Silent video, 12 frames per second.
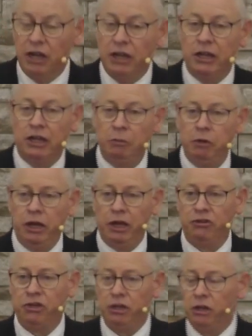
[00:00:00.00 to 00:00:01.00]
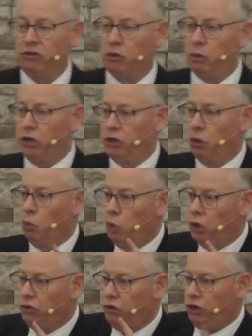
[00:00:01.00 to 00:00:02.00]
Now, let me ask you this question
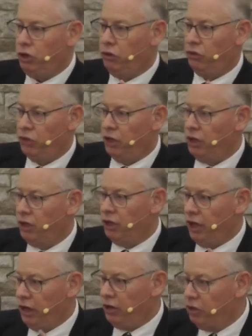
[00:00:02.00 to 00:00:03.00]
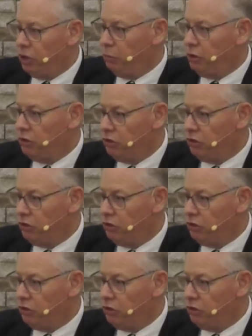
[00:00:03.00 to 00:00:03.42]
What do you think A.W.